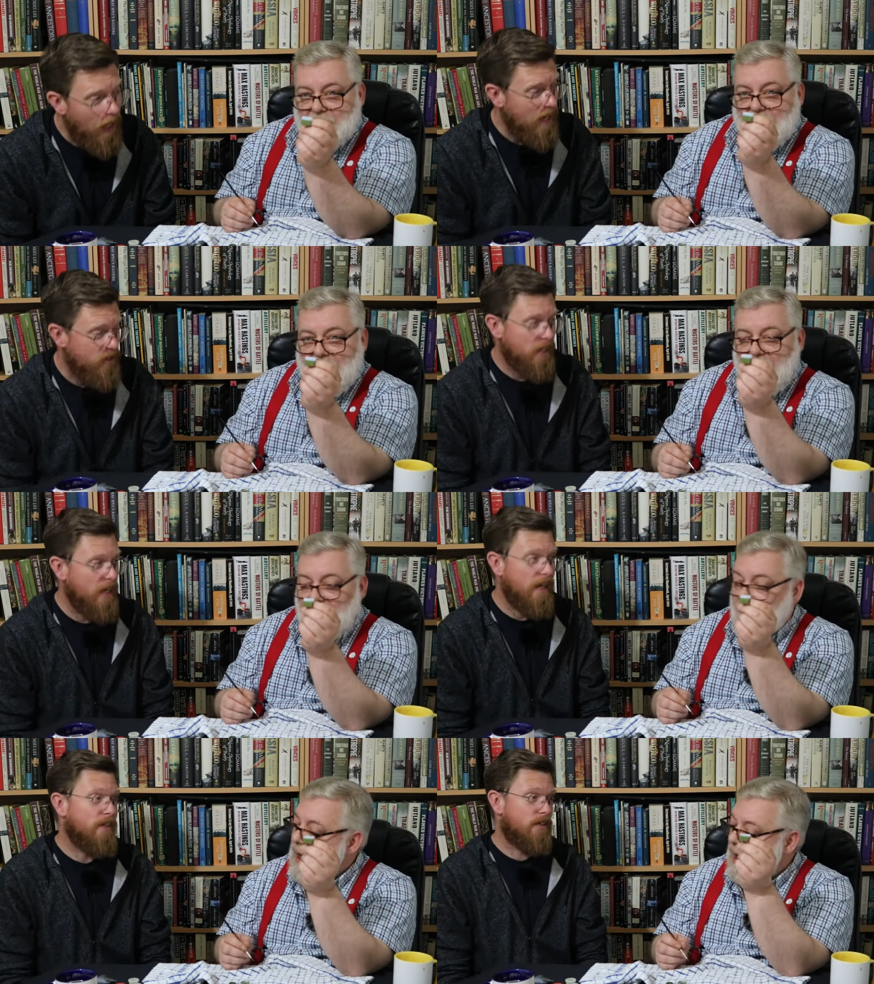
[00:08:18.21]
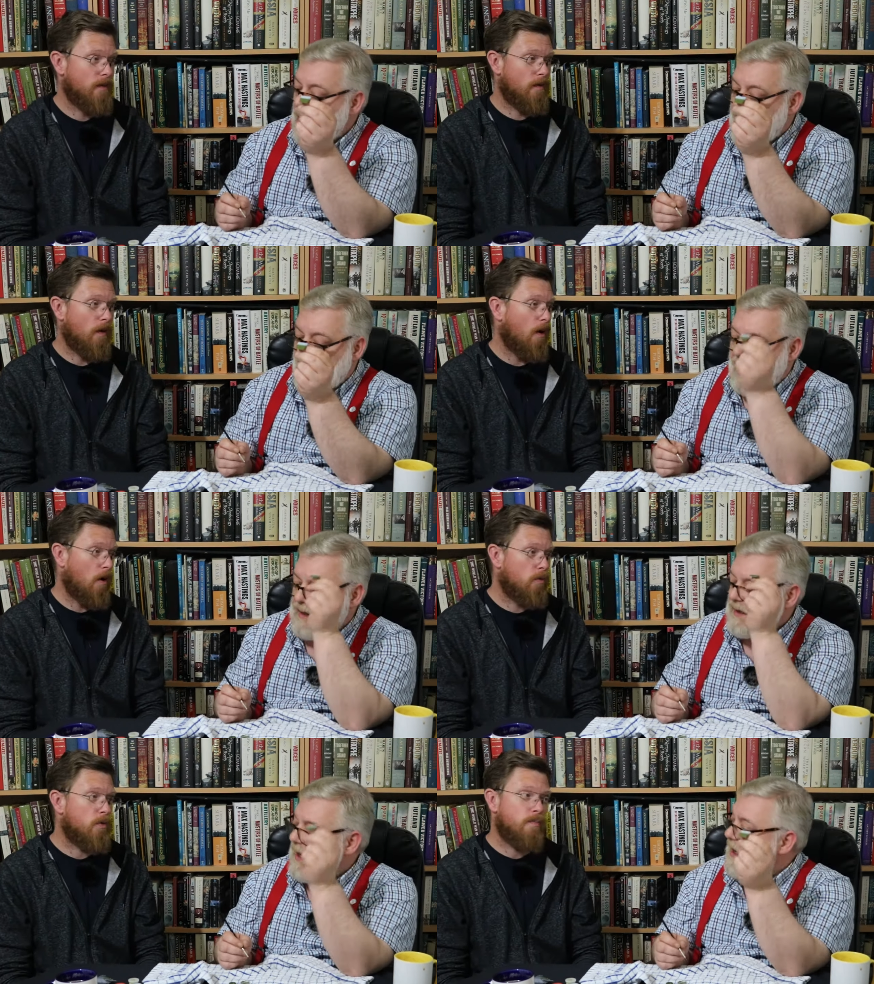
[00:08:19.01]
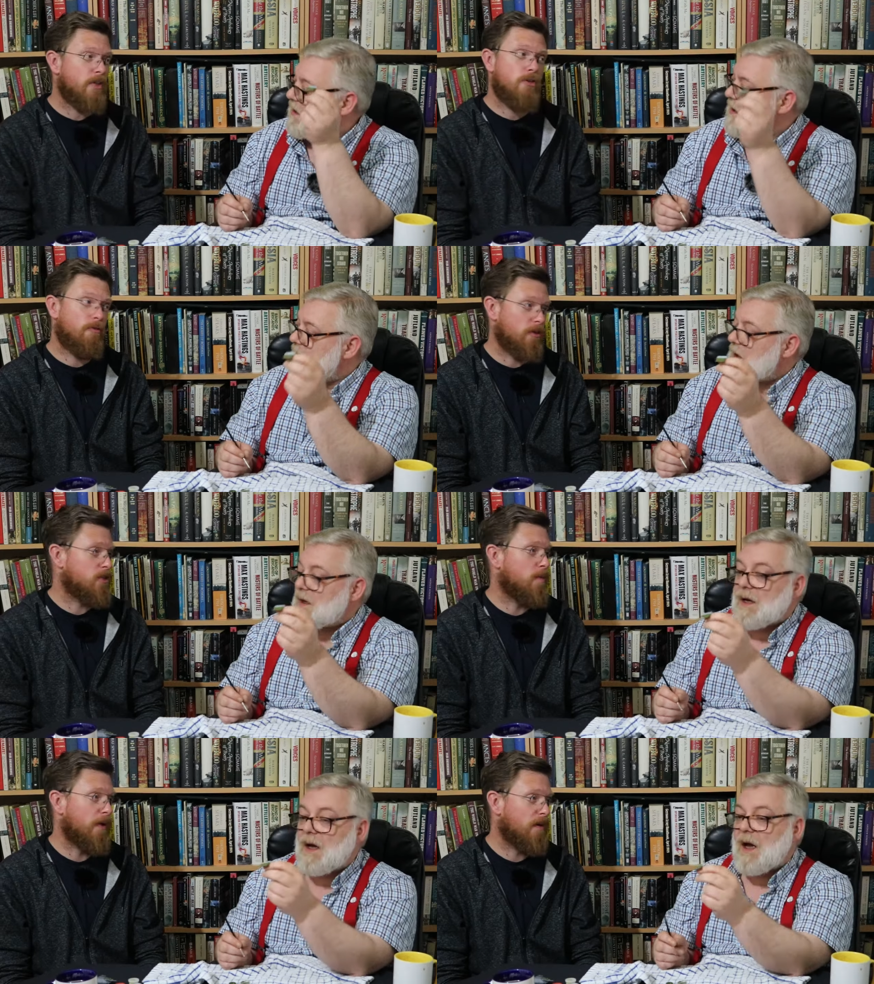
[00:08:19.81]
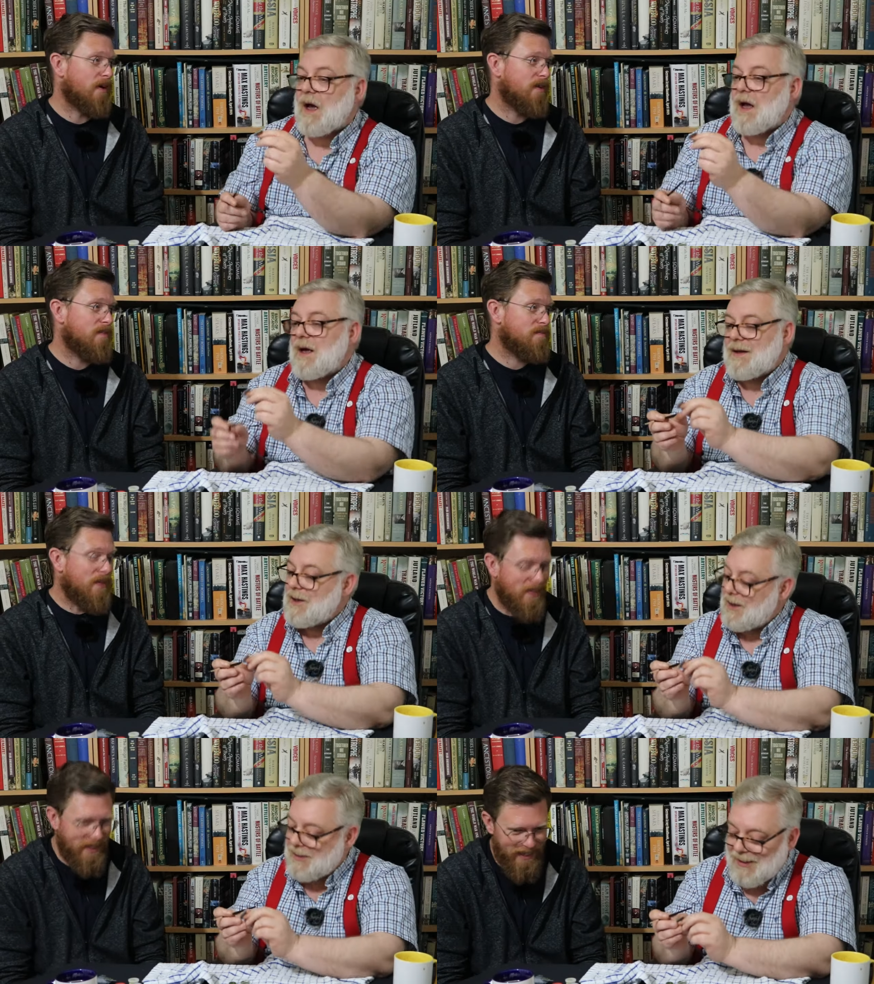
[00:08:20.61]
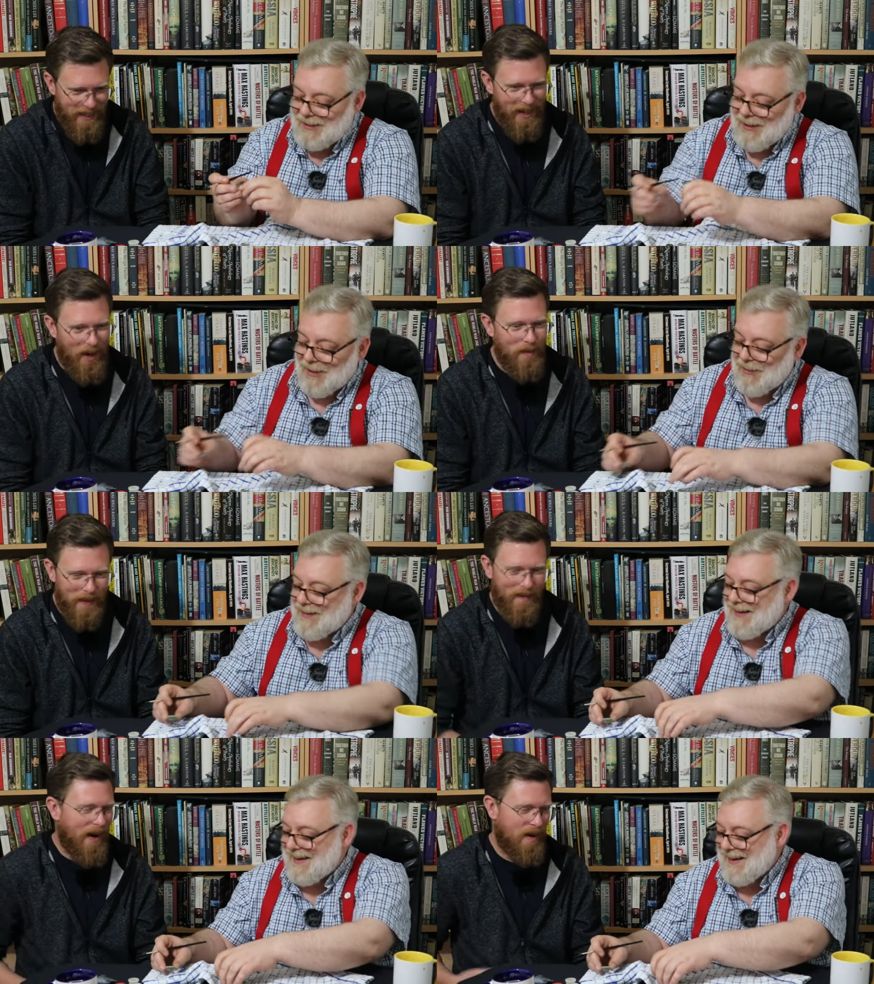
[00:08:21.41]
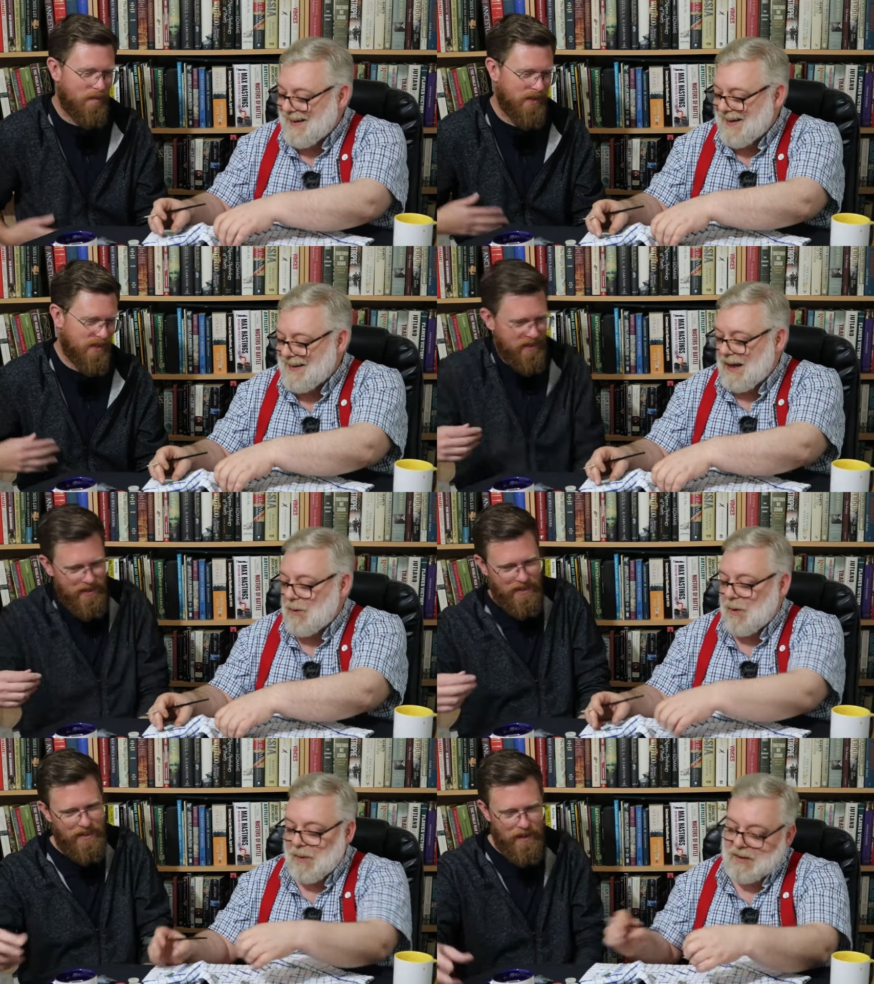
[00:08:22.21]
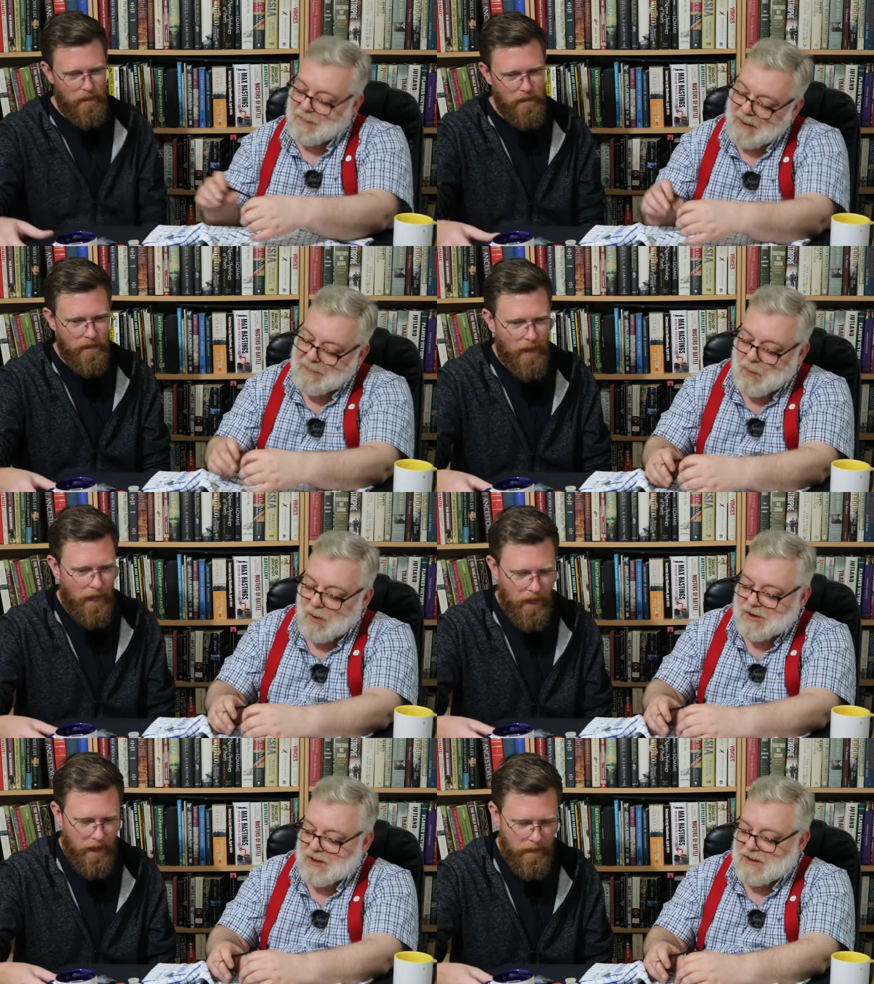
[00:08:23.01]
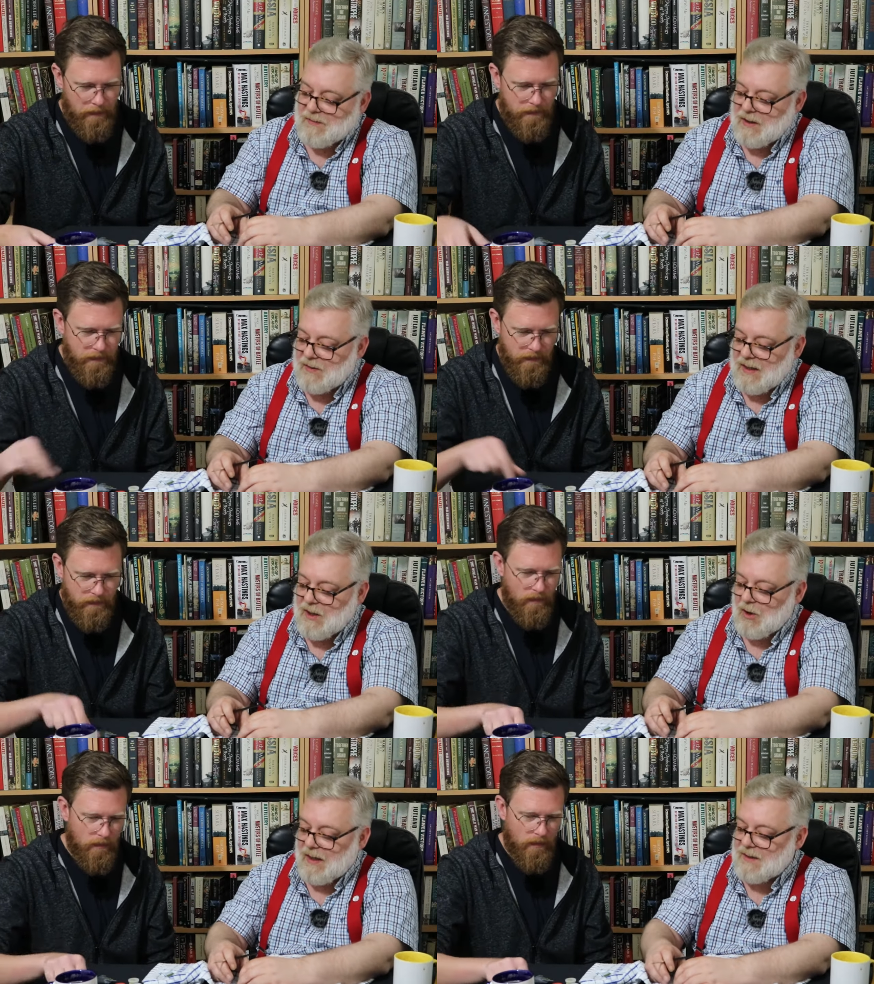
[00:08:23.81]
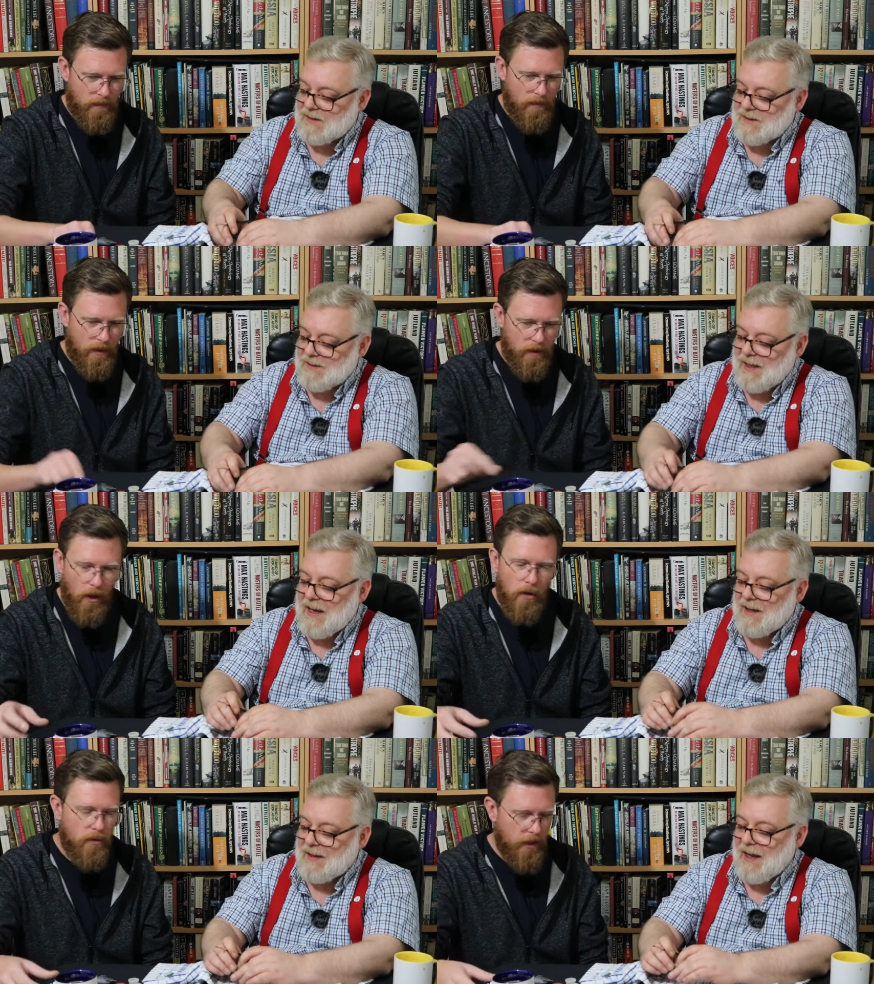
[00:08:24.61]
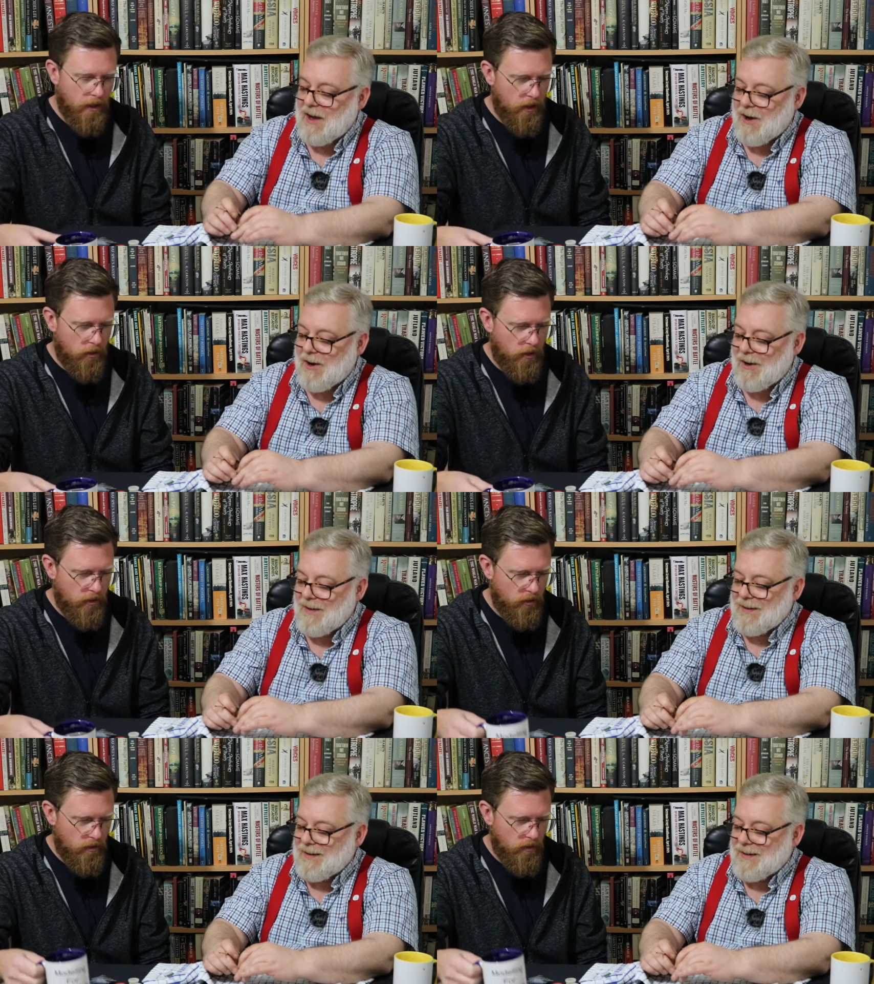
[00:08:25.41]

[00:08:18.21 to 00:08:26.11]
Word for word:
Speaker 1: As a kid, As I wouldn't be too
Speaker 2: fussed about that. no, I'd be quite happy. Now, but the people watching this video, they're not kids. They're, no, they're they going to cringe.